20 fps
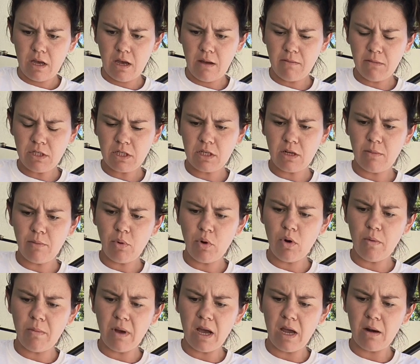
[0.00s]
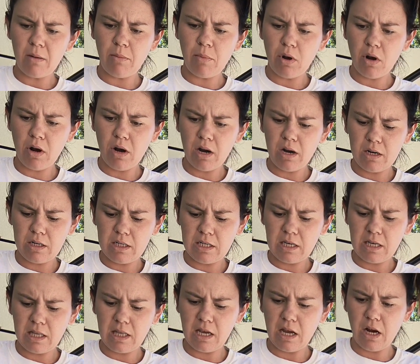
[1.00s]
I'm just going to pull mine apart to
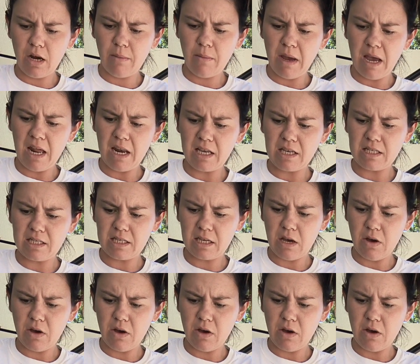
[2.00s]
get the aromatics